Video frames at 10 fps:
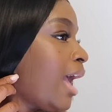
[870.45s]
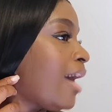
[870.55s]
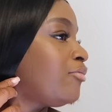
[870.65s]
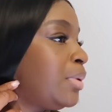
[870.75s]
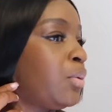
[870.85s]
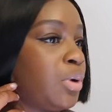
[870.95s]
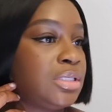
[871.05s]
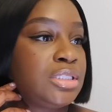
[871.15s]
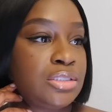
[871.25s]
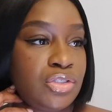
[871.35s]
I've been
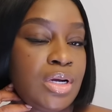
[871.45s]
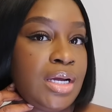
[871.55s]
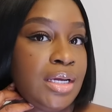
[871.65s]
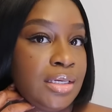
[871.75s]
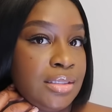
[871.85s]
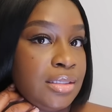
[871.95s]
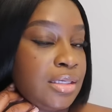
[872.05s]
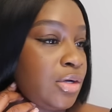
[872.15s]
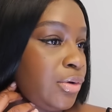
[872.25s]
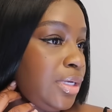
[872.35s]
wanting to try
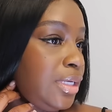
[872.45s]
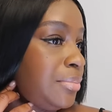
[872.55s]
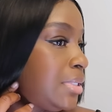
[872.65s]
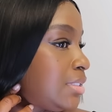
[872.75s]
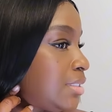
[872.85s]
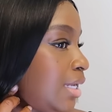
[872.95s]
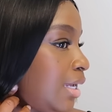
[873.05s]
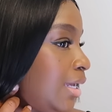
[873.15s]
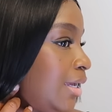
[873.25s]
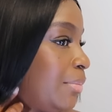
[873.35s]
cream
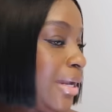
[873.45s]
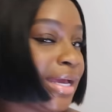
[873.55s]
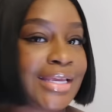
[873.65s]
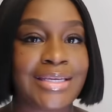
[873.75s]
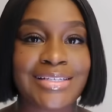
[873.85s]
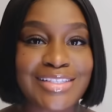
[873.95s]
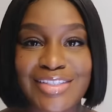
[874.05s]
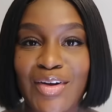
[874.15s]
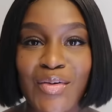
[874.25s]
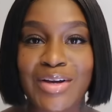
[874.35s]
instead but I get
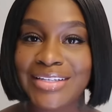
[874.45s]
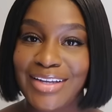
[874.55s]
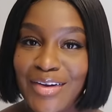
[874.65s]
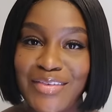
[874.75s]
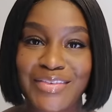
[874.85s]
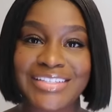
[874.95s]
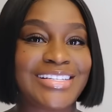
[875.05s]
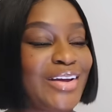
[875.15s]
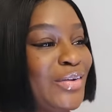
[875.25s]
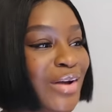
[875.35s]
so nervous
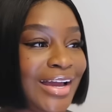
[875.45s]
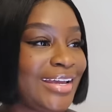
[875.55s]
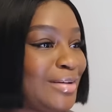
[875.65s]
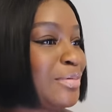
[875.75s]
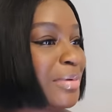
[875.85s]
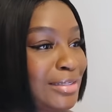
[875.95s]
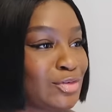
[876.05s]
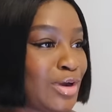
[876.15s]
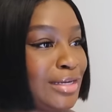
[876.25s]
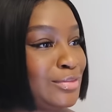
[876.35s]
y'all know how I am
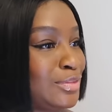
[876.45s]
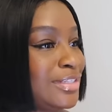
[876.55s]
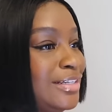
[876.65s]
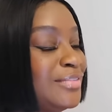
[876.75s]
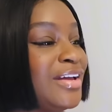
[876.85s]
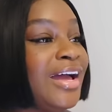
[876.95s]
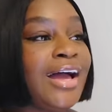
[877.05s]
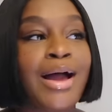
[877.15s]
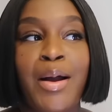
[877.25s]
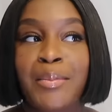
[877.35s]
about trying new stuff
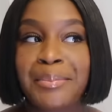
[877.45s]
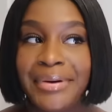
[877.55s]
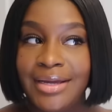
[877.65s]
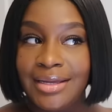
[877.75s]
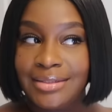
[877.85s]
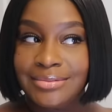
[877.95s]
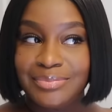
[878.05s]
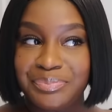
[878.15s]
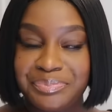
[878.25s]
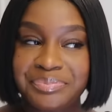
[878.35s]

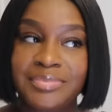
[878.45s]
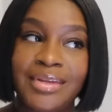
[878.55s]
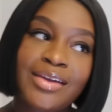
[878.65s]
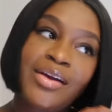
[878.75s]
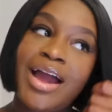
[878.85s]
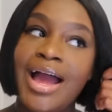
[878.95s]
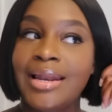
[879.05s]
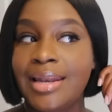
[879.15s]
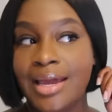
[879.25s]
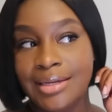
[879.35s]
but girl
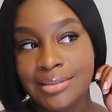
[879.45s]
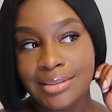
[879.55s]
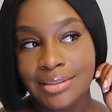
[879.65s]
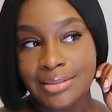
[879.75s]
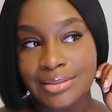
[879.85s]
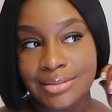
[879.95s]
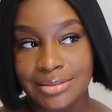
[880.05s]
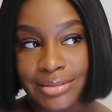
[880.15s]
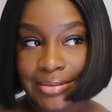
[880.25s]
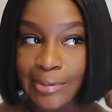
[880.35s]
I like
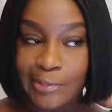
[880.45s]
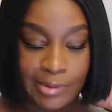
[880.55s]
this